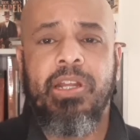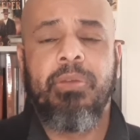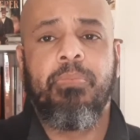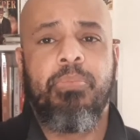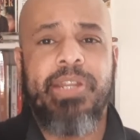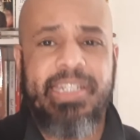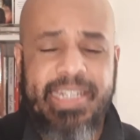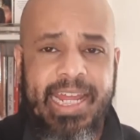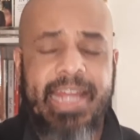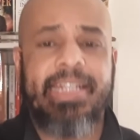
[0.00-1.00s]
are going to
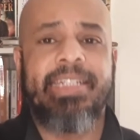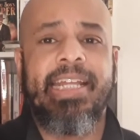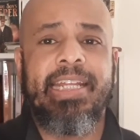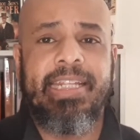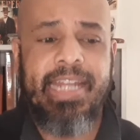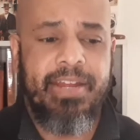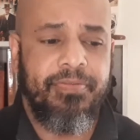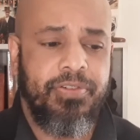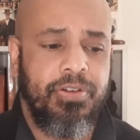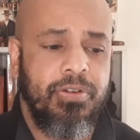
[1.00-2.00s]
pretend that they
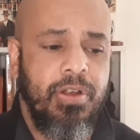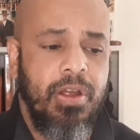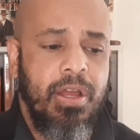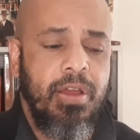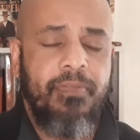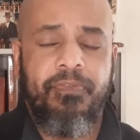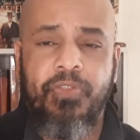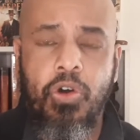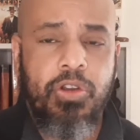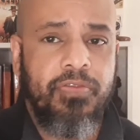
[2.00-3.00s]
never
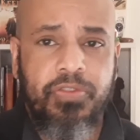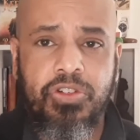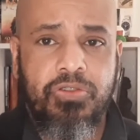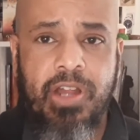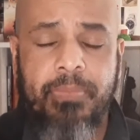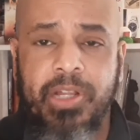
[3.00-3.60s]
voted for Trump.